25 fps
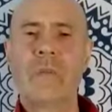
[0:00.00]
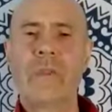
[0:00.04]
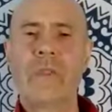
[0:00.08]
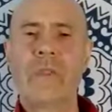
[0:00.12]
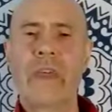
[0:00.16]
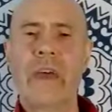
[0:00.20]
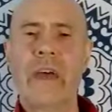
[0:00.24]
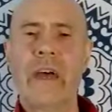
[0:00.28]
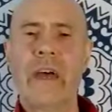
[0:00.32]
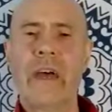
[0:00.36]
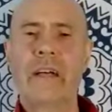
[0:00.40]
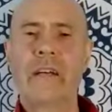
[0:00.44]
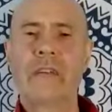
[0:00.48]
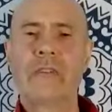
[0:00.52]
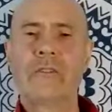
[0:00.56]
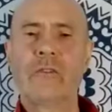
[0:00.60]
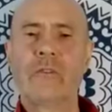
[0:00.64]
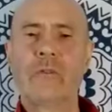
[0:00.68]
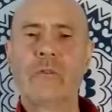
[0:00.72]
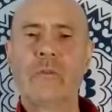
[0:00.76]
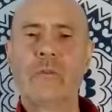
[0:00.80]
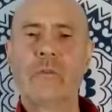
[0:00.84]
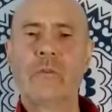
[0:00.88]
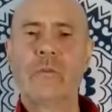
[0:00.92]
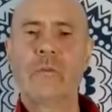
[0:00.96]
that has
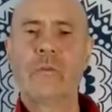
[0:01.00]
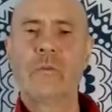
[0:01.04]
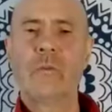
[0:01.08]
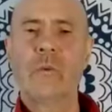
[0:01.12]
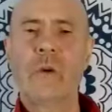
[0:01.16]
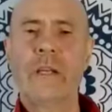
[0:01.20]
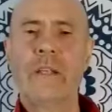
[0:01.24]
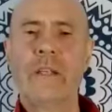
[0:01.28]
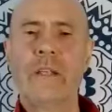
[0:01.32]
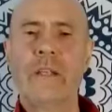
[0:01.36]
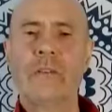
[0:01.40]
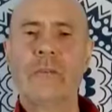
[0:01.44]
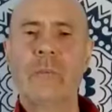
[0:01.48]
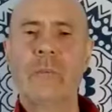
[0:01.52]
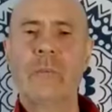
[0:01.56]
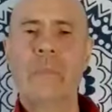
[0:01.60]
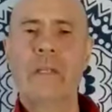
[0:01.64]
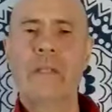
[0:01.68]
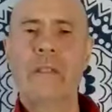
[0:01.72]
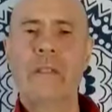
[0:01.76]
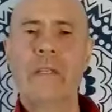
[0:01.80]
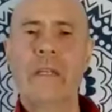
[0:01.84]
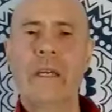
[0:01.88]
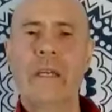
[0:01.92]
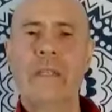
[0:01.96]
always
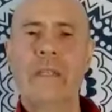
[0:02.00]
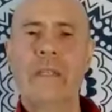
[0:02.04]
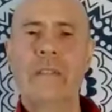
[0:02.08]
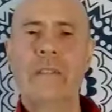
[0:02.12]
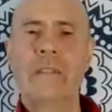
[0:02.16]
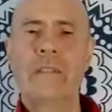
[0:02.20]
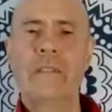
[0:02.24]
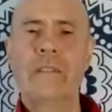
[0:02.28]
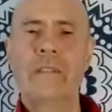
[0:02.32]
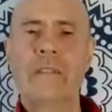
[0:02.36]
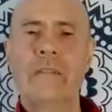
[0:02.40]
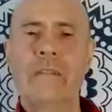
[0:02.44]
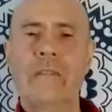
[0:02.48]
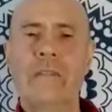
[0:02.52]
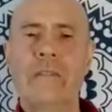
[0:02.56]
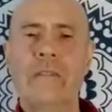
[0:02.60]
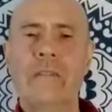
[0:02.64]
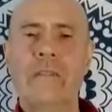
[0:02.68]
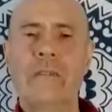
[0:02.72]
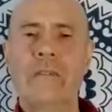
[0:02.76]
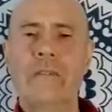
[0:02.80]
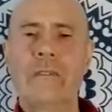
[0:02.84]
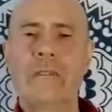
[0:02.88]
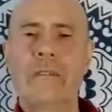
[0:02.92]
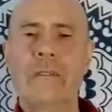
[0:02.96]
been there. This
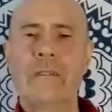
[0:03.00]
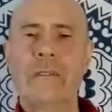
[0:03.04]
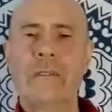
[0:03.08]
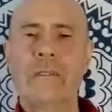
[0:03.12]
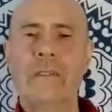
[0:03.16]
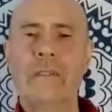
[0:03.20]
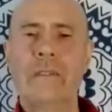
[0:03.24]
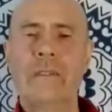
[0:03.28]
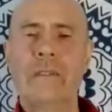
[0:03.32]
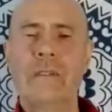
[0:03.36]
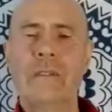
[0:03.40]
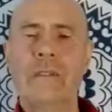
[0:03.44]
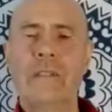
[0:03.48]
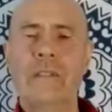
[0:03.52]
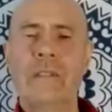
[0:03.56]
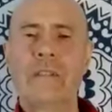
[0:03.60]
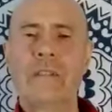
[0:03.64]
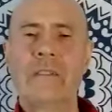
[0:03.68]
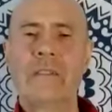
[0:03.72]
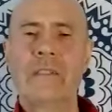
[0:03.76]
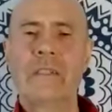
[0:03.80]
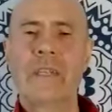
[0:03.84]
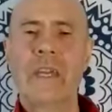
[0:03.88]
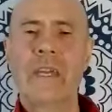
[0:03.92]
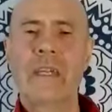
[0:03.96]
isn't a
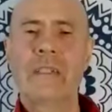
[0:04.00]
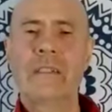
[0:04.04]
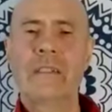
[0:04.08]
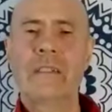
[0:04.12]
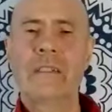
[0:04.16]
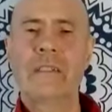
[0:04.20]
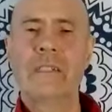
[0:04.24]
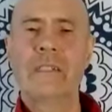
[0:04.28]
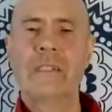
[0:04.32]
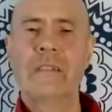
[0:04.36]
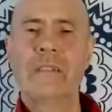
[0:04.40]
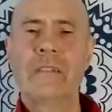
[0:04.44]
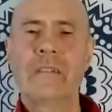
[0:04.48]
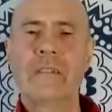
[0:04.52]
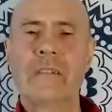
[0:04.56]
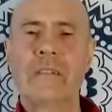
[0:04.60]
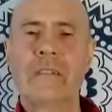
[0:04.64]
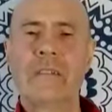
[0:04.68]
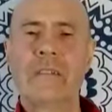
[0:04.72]
technique.